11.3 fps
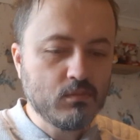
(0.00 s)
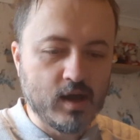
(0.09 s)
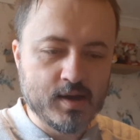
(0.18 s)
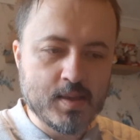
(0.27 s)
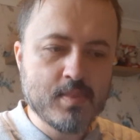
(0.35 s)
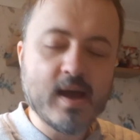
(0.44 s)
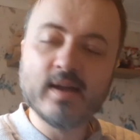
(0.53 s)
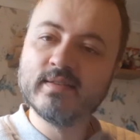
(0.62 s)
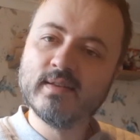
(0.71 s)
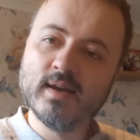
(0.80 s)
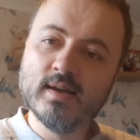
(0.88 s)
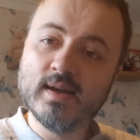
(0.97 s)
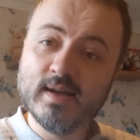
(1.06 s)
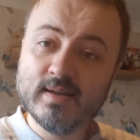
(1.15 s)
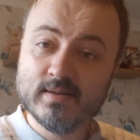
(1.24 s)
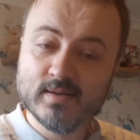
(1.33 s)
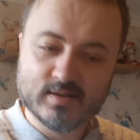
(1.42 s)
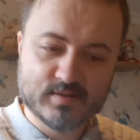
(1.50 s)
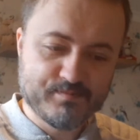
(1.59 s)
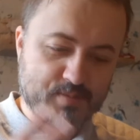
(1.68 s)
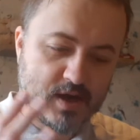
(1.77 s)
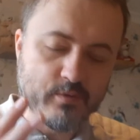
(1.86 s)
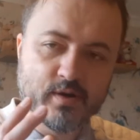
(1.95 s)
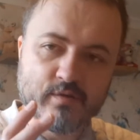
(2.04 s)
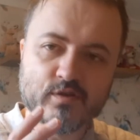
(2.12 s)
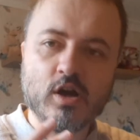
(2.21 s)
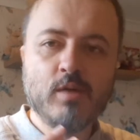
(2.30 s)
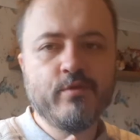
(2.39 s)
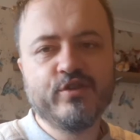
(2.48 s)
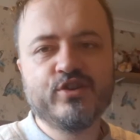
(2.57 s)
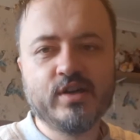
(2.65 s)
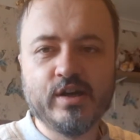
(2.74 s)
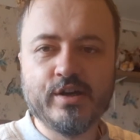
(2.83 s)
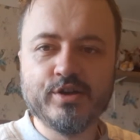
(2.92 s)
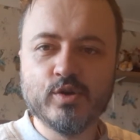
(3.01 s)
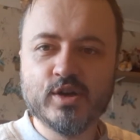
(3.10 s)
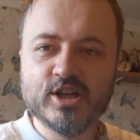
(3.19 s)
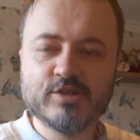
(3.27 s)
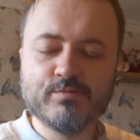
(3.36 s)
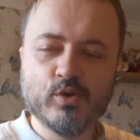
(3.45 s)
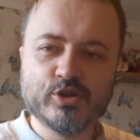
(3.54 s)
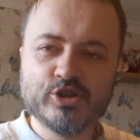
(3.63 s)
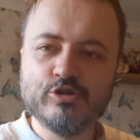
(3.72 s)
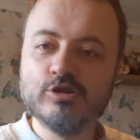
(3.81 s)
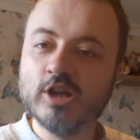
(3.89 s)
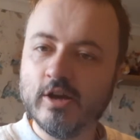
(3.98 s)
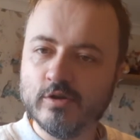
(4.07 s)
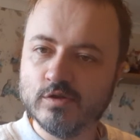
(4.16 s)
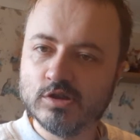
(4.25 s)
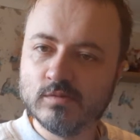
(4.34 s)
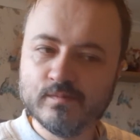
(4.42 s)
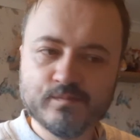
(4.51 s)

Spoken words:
And in the period of time of a turn, you can explore 2 zones.